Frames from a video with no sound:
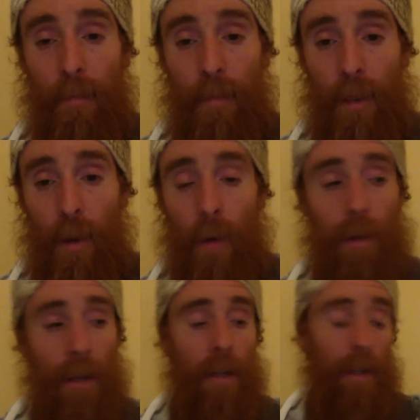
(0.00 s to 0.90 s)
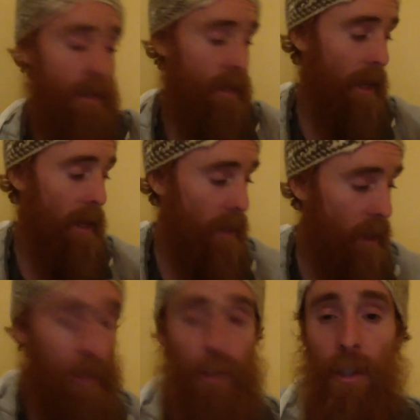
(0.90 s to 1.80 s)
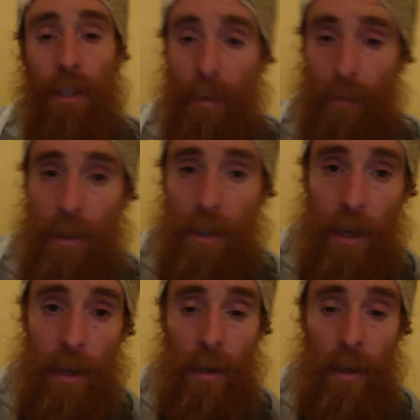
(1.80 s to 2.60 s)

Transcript: So they understood the difference there.